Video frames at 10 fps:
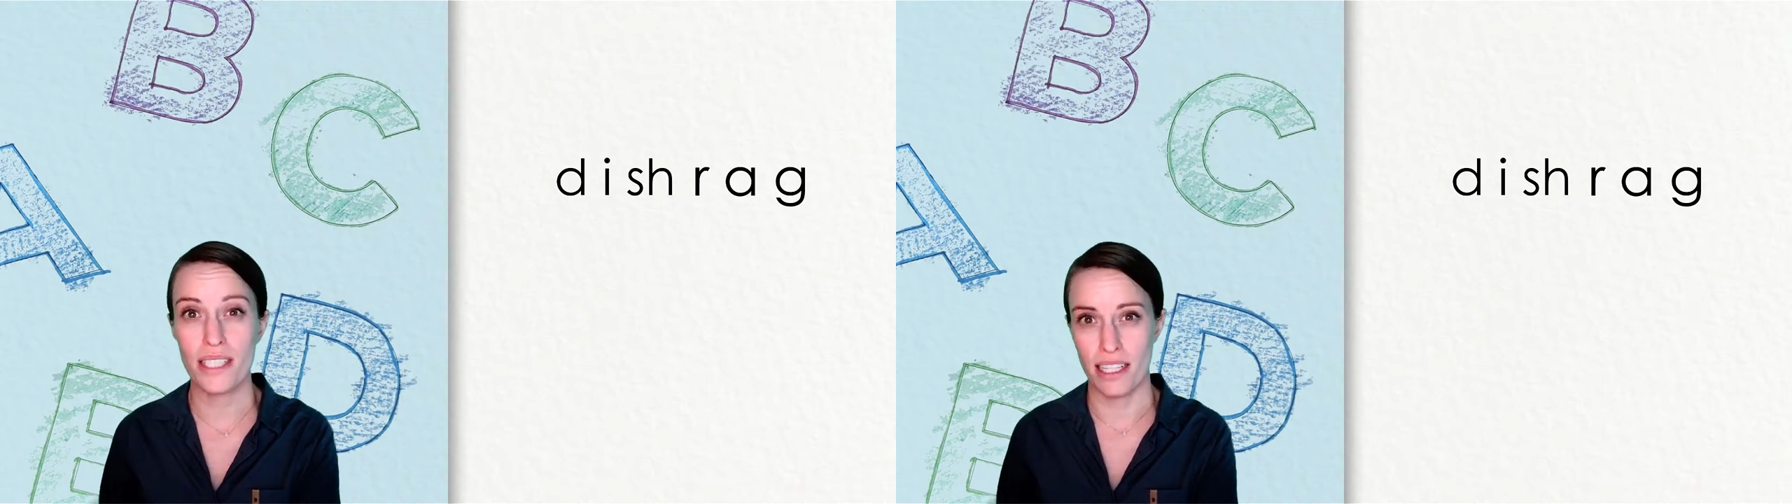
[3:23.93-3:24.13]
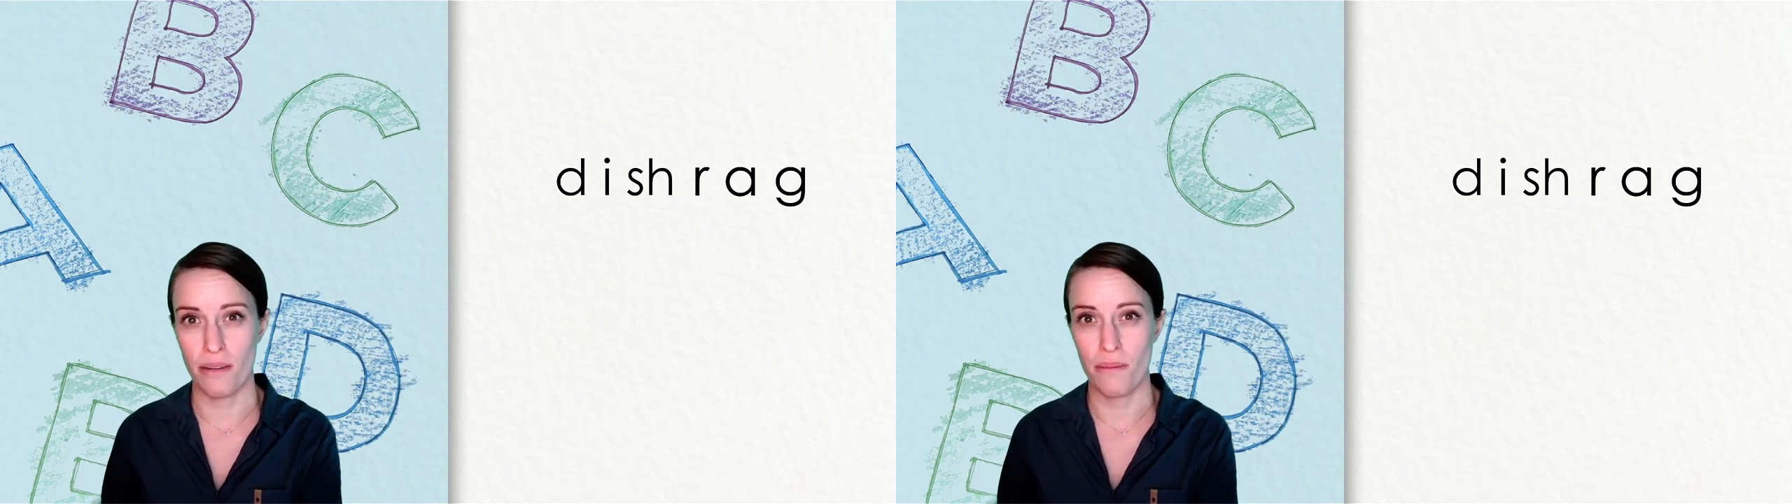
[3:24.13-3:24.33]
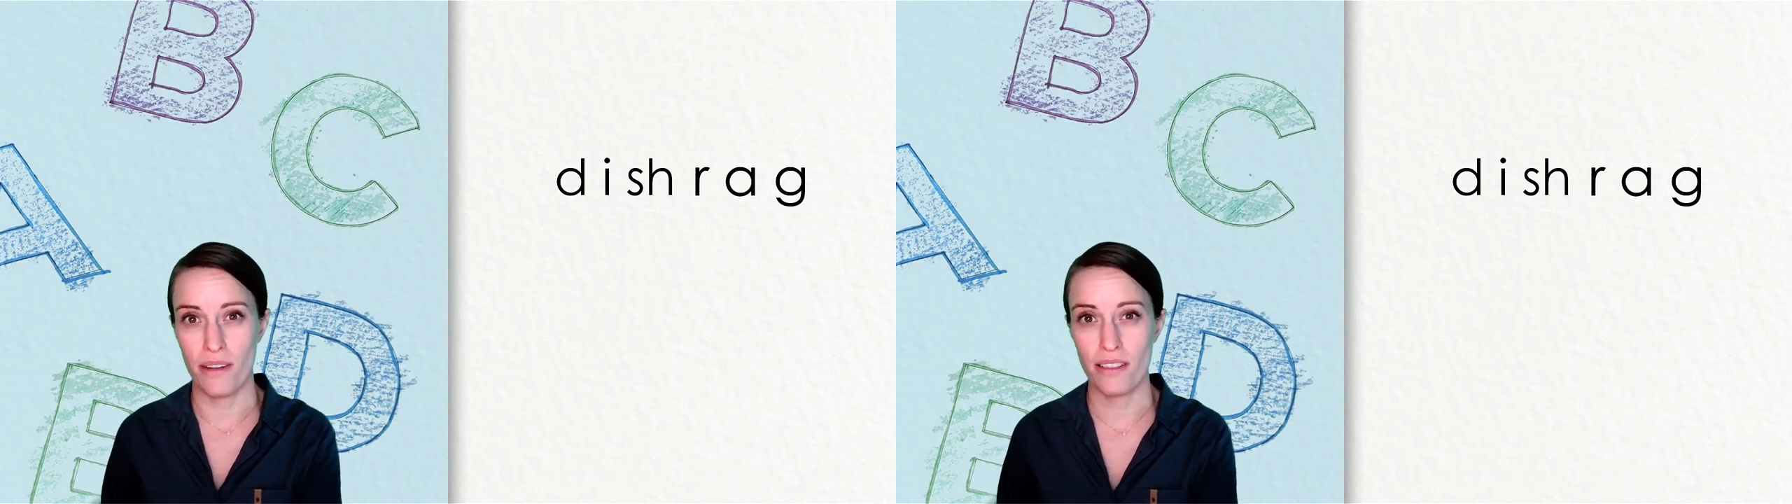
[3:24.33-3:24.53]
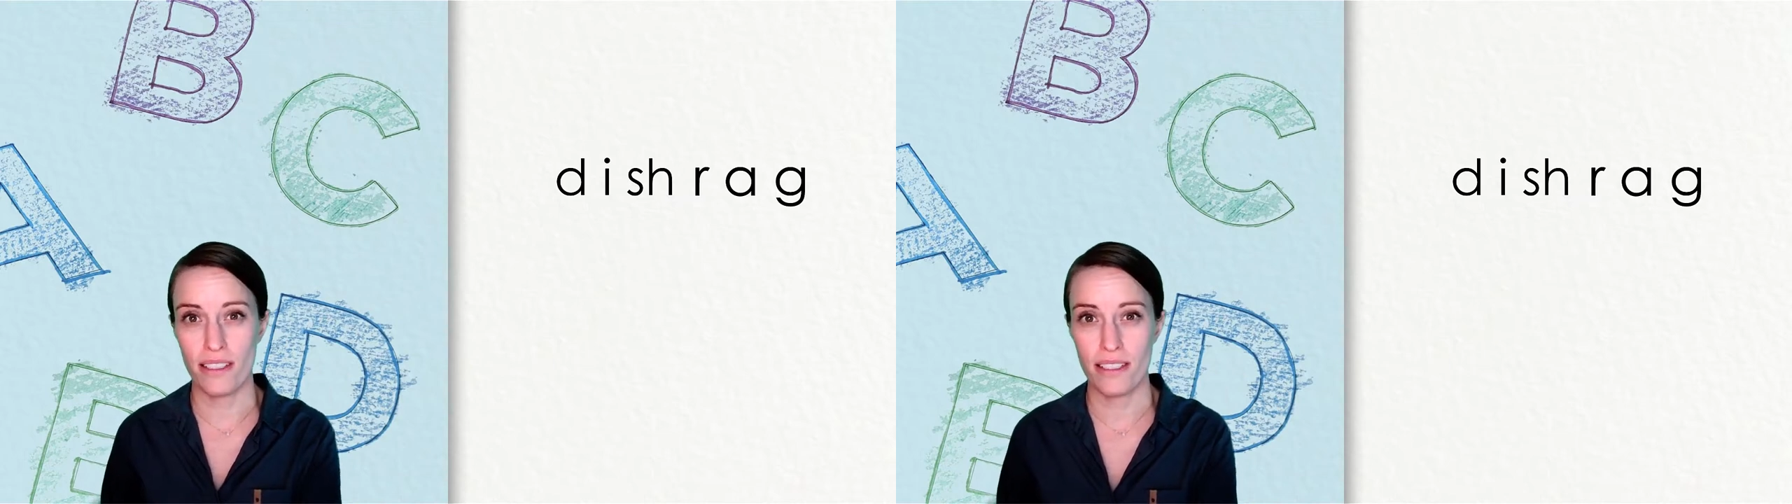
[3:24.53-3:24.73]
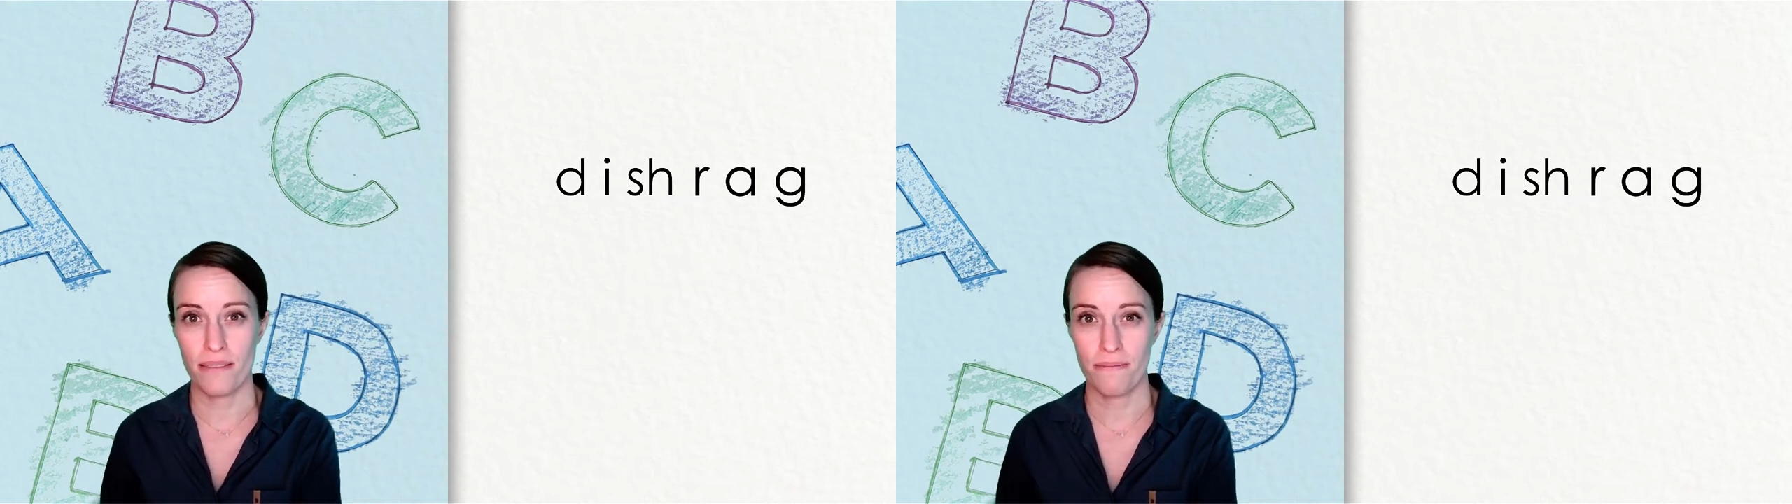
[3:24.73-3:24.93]

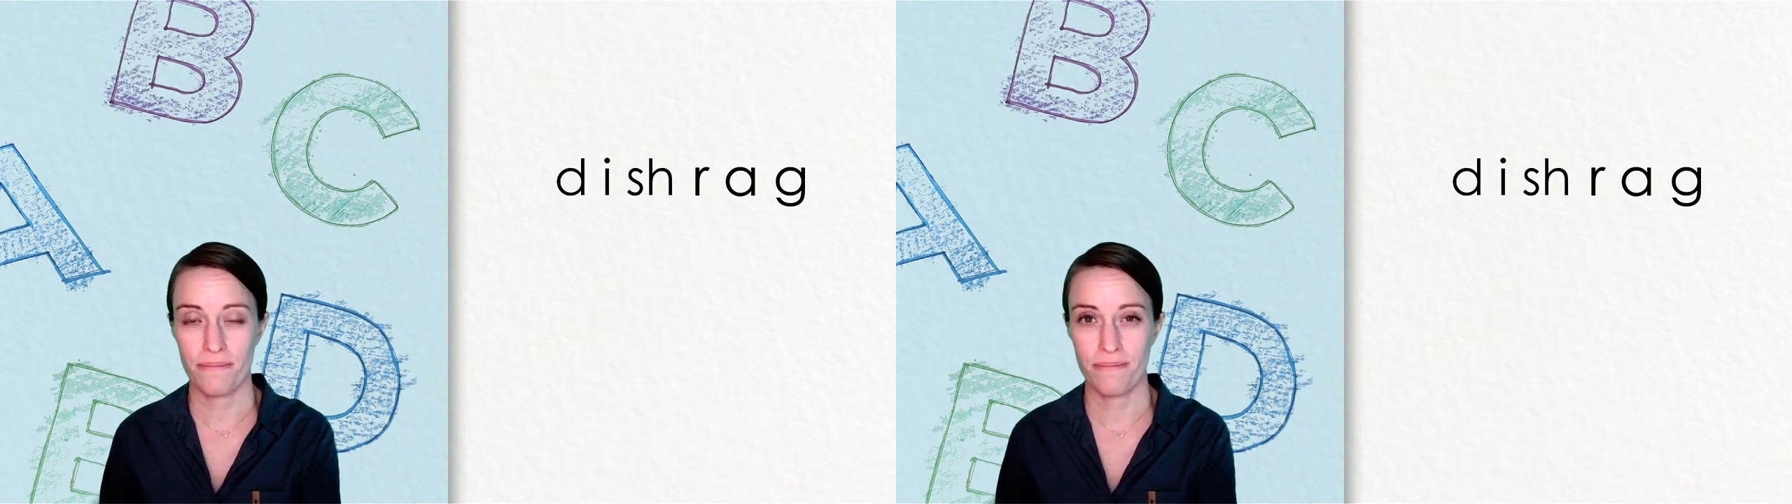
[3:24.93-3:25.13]
syllables.